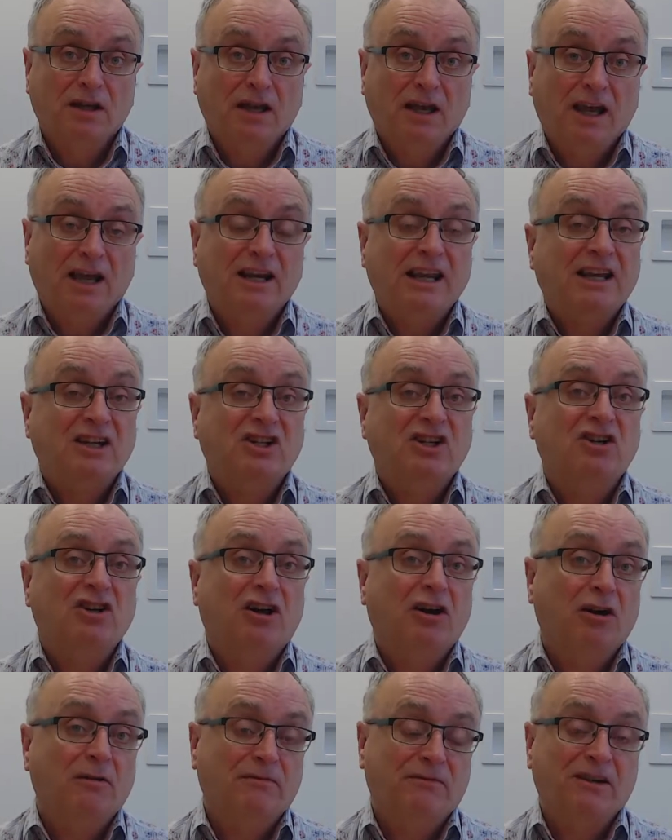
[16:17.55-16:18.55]
and actually to
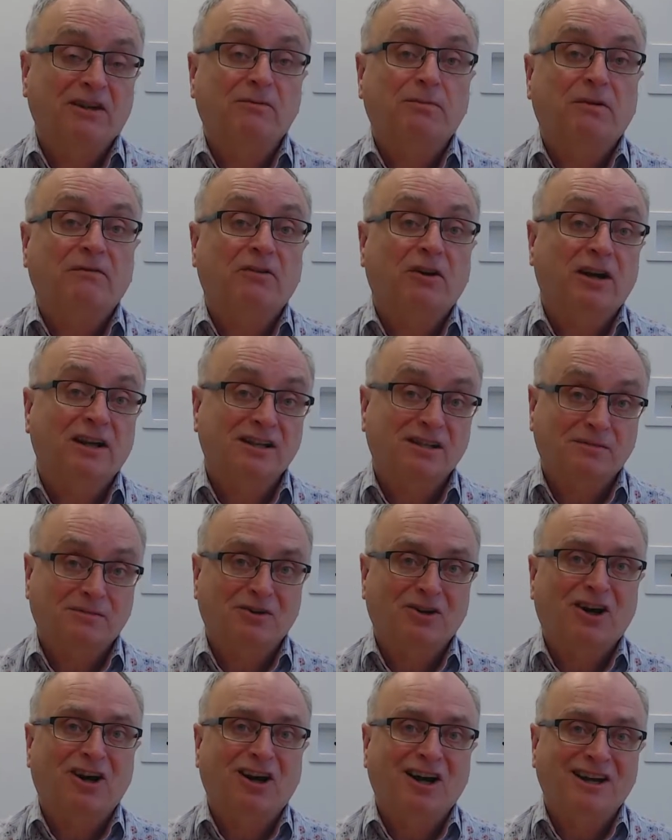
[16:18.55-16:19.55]
hopefully provide some
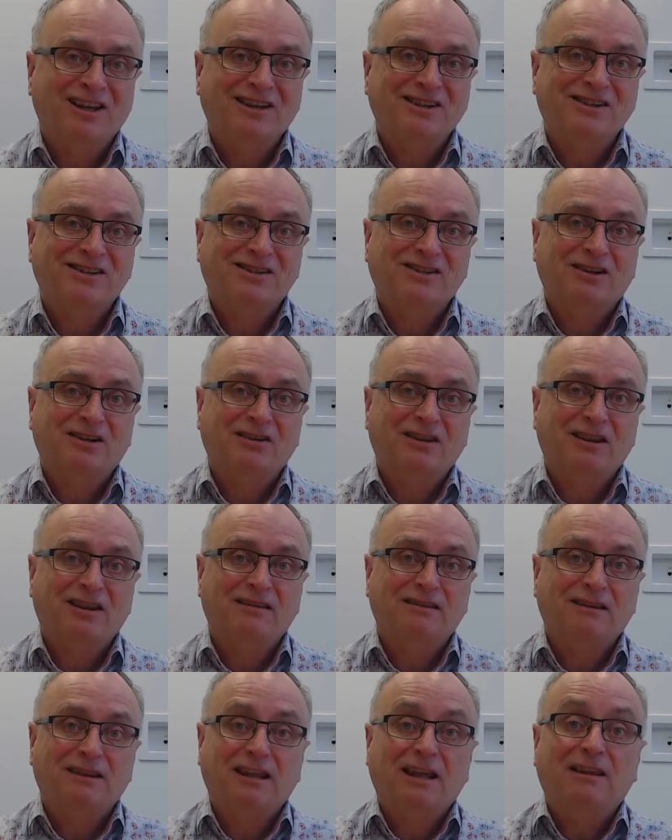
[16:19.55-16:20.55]
guidance so
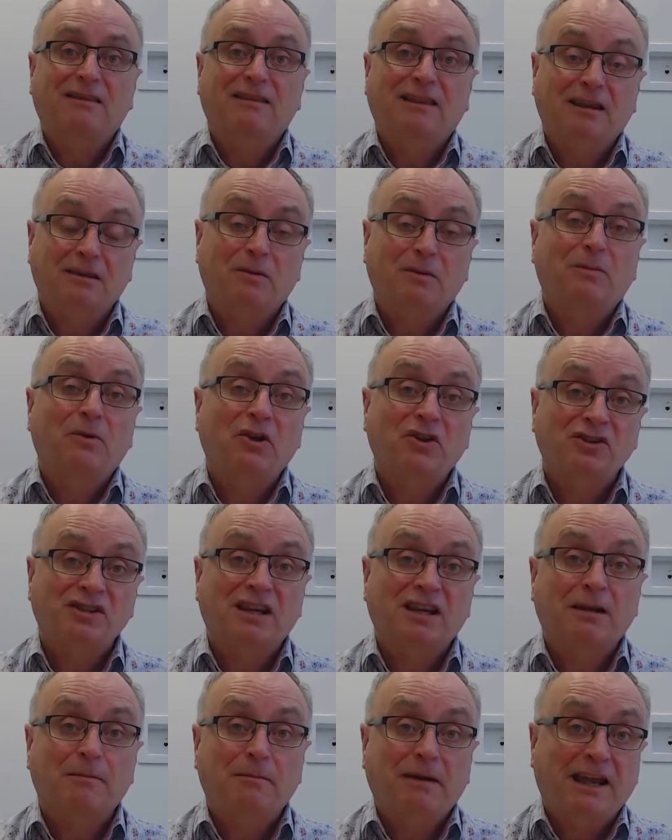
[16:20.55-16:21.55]
that the person
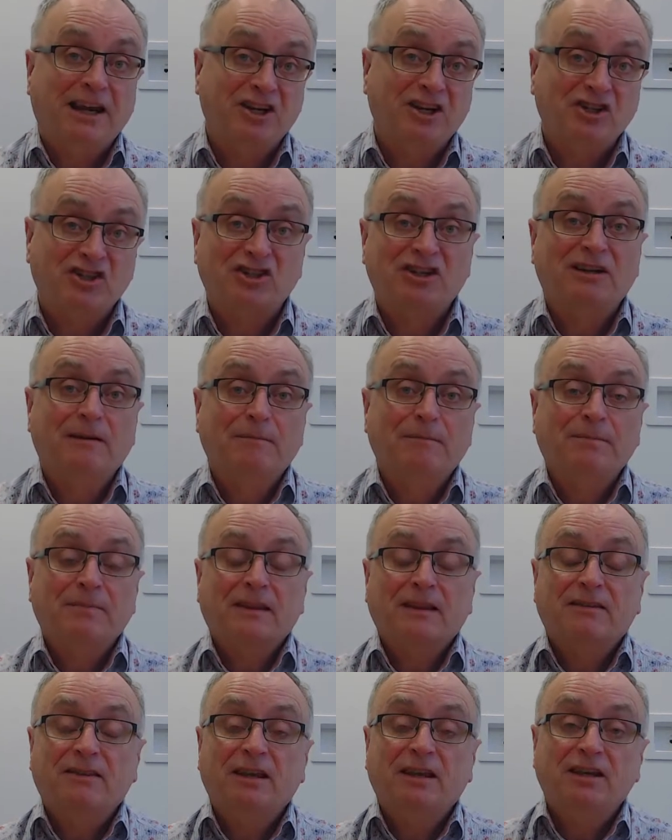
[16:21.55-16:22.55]
can manage
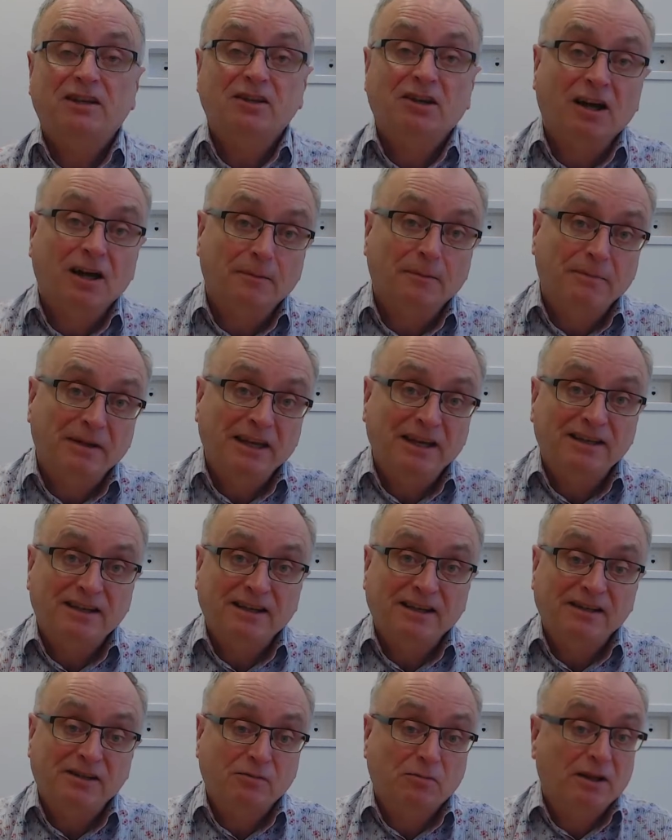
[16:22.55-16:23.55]
their
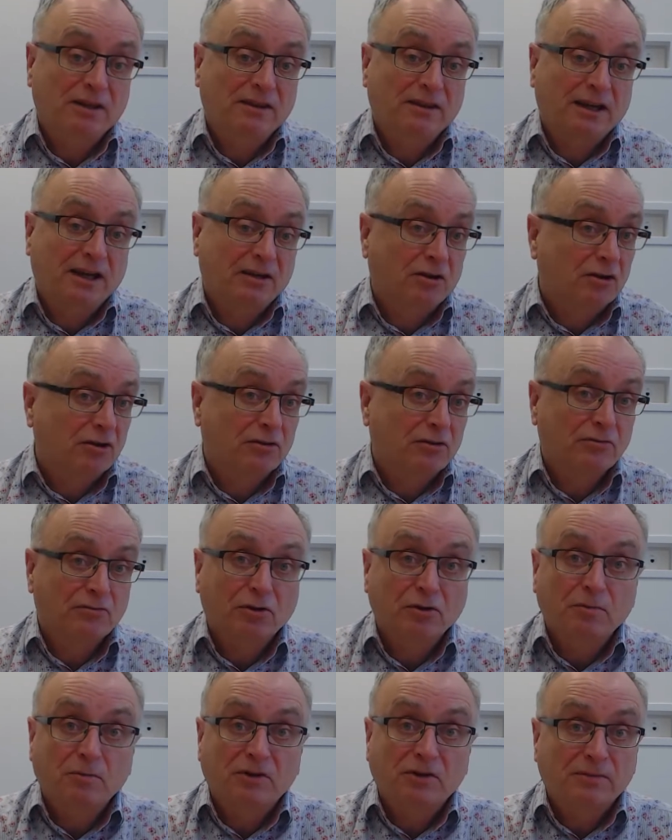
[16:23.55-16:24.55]
diabetes when they're not in the
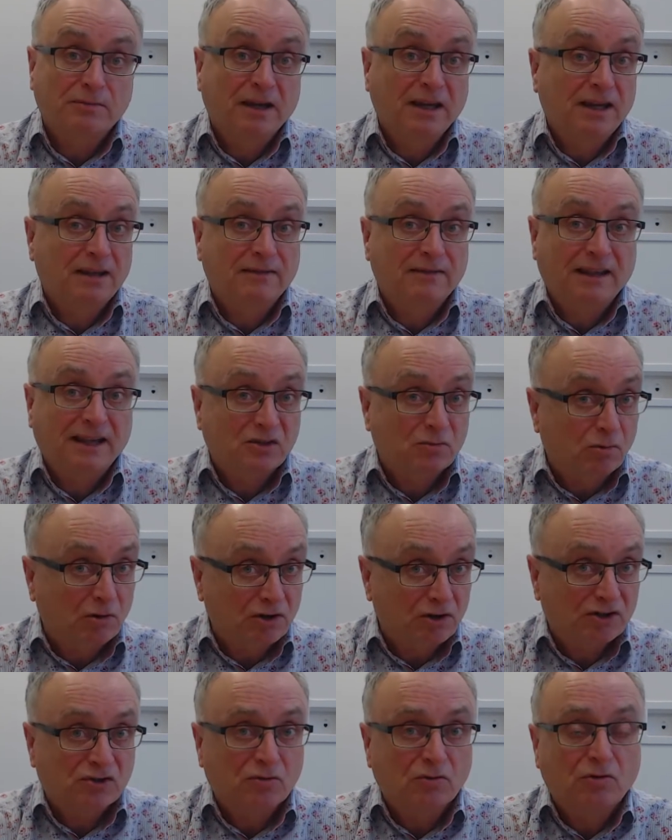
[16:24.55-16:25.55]
room with me. And that's what
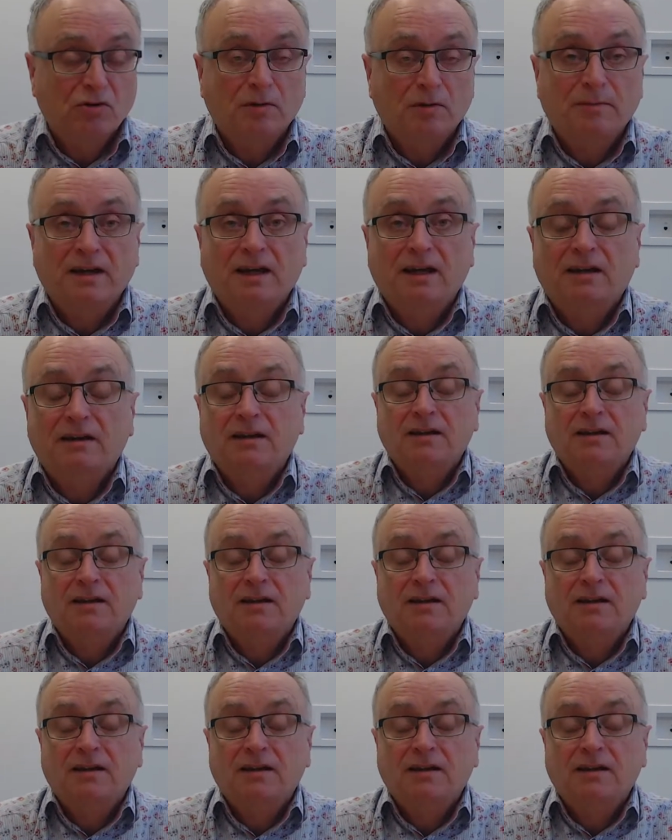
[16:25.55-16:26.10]
it's all about.